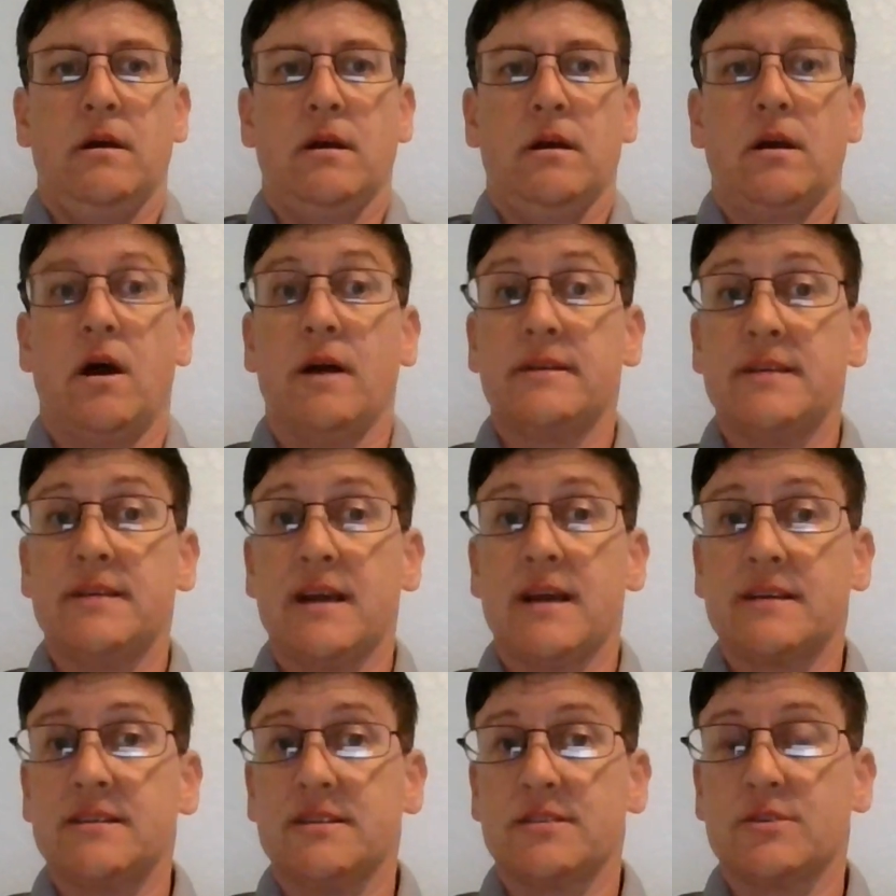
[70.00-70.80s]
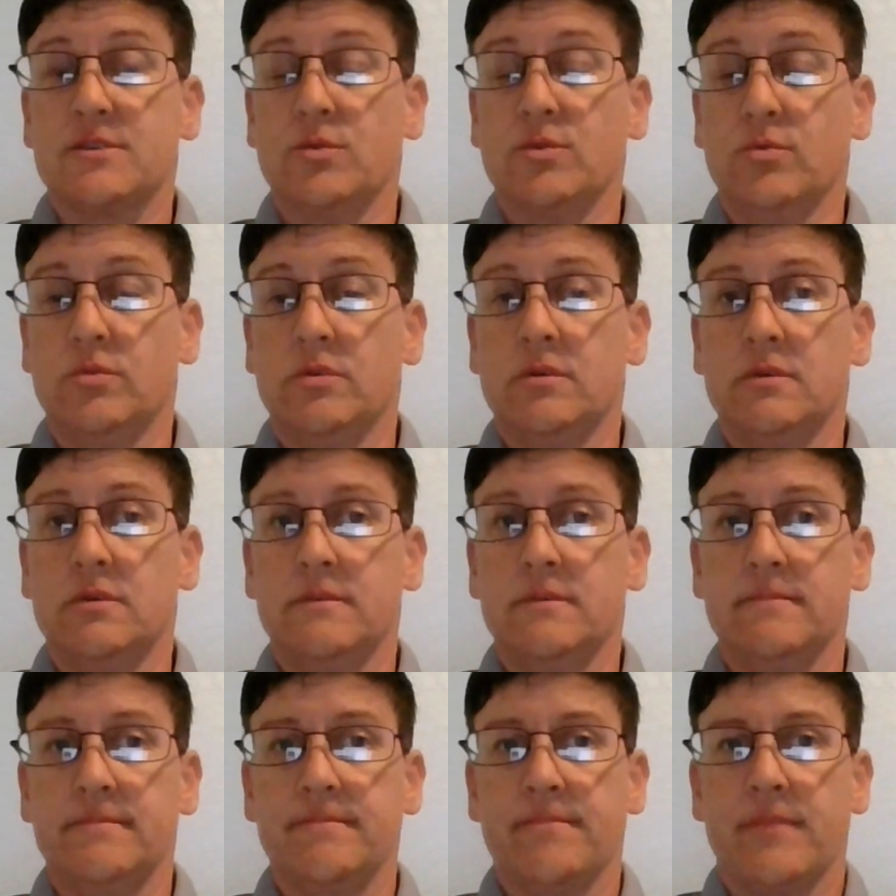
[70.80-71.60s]
contact a school
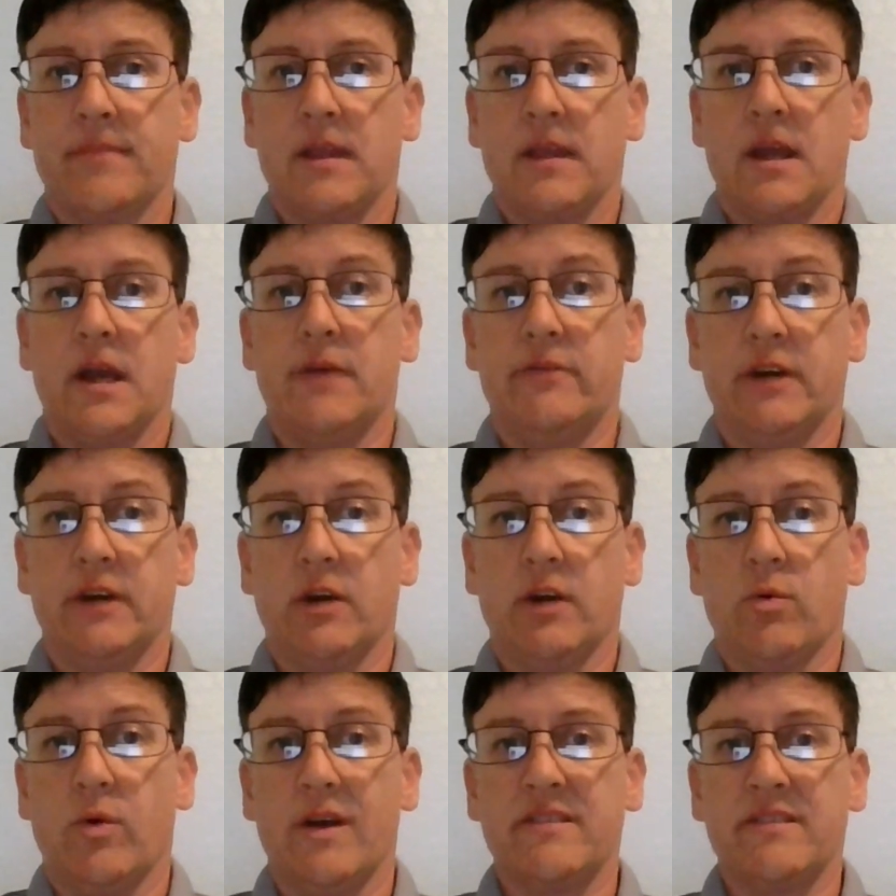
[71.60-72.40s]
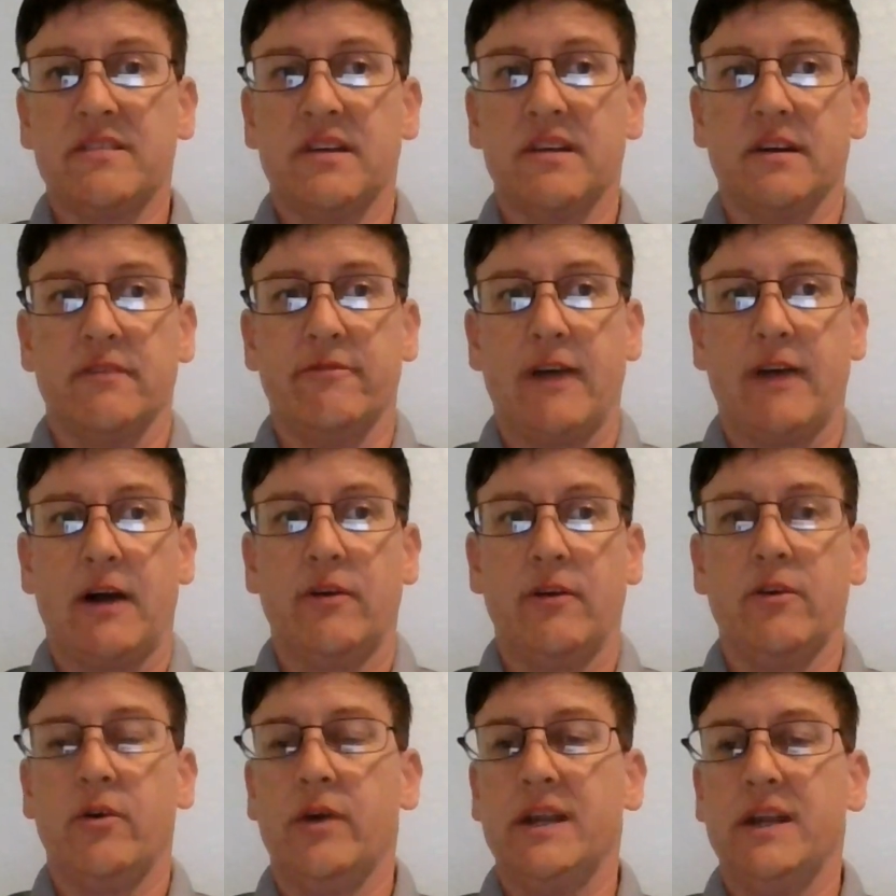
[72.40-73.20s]
and request an
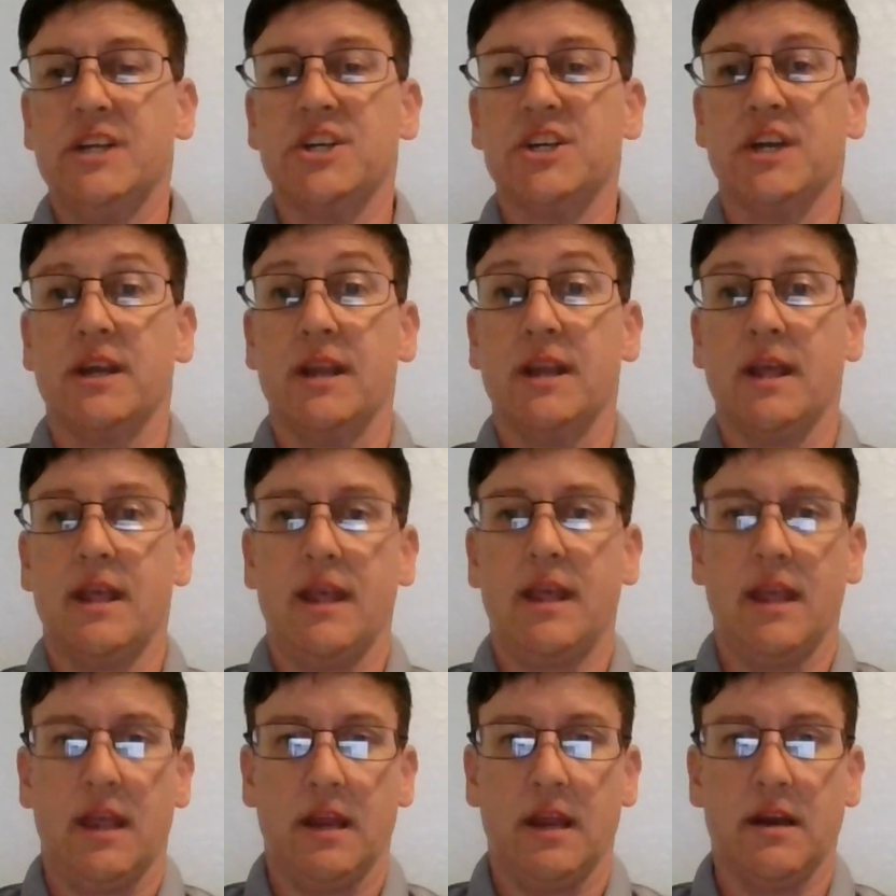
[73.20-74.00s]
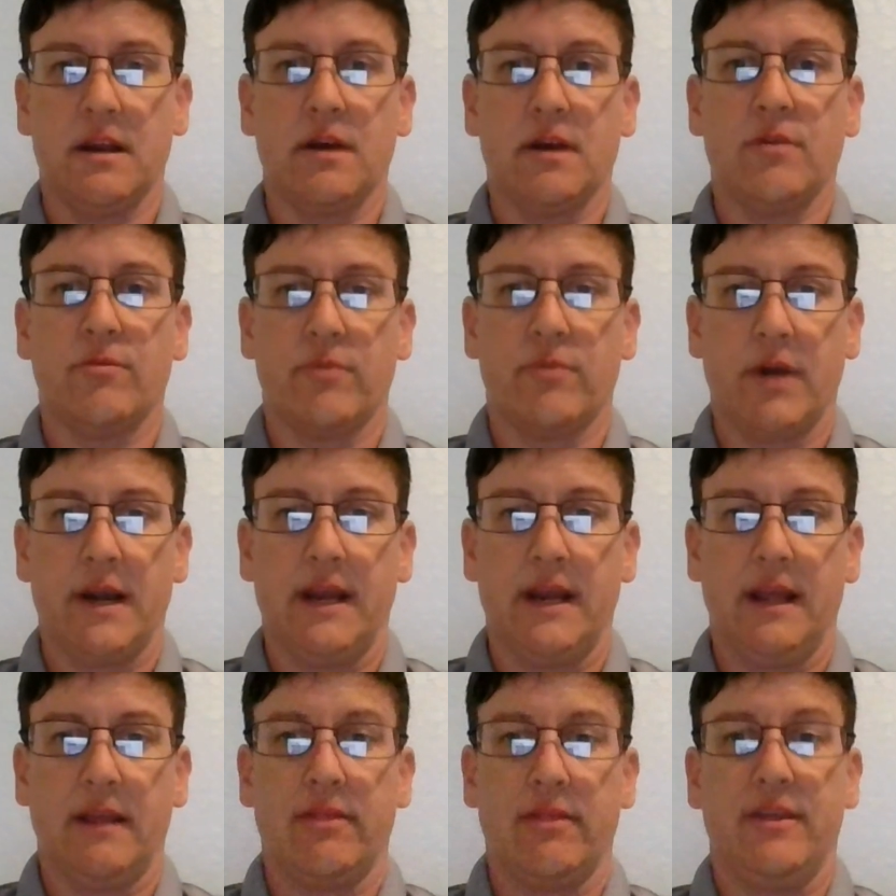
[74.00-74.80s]
evaluation in
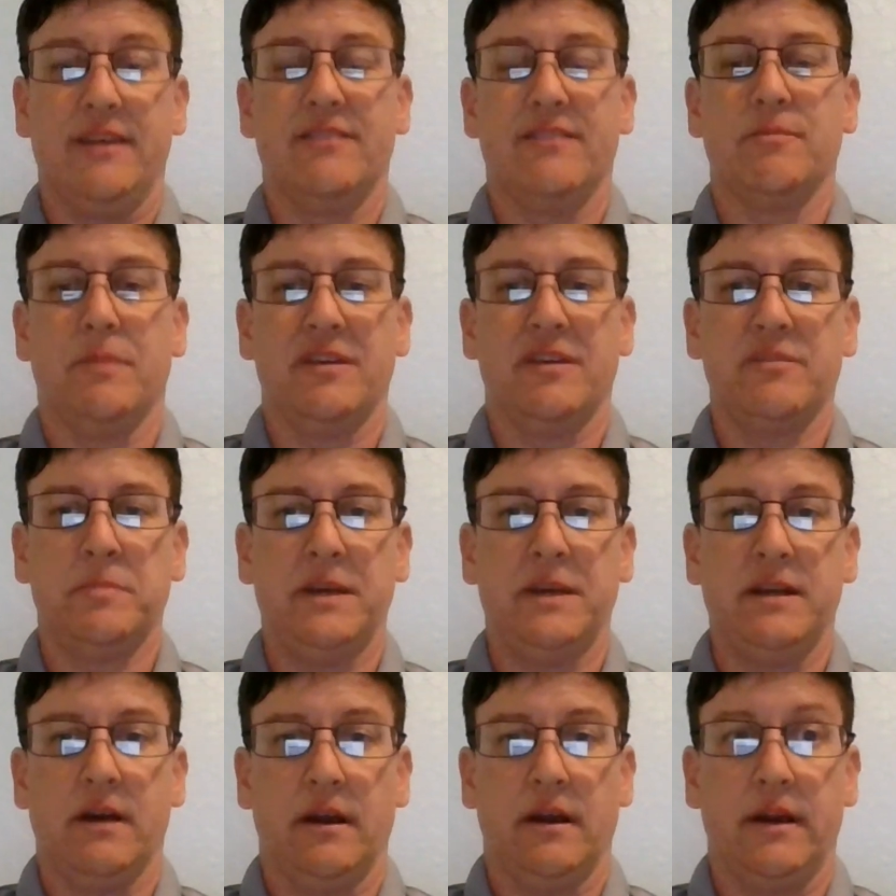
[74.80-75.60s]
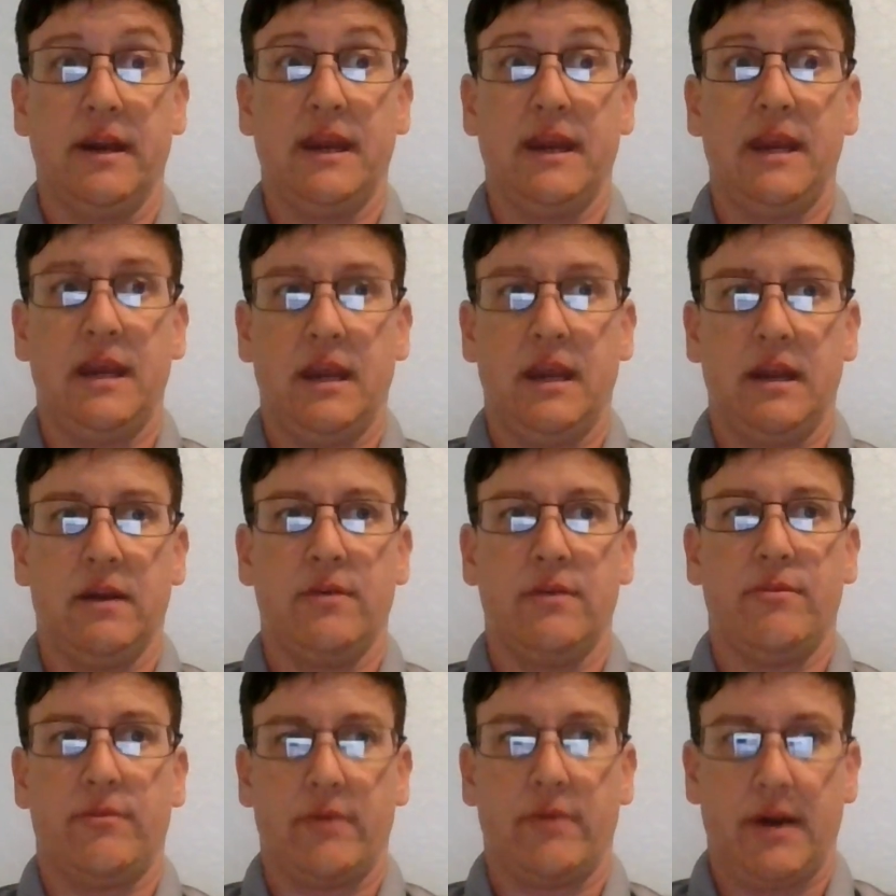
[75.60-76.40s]
writing. These must be done
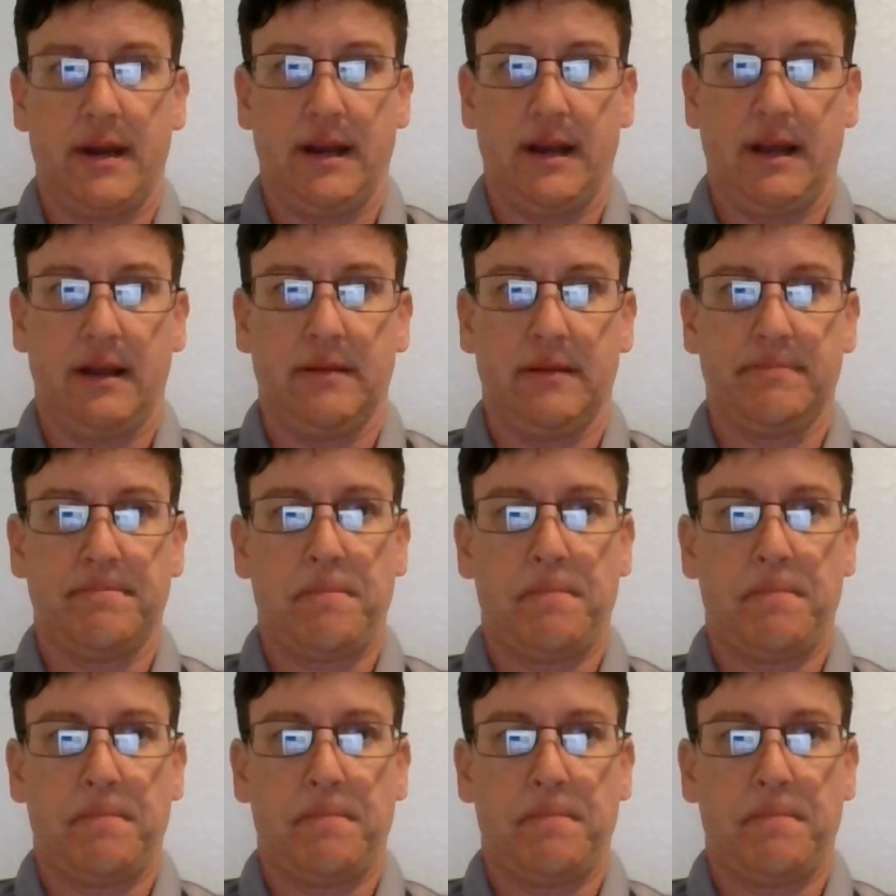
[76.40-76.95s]
in writing.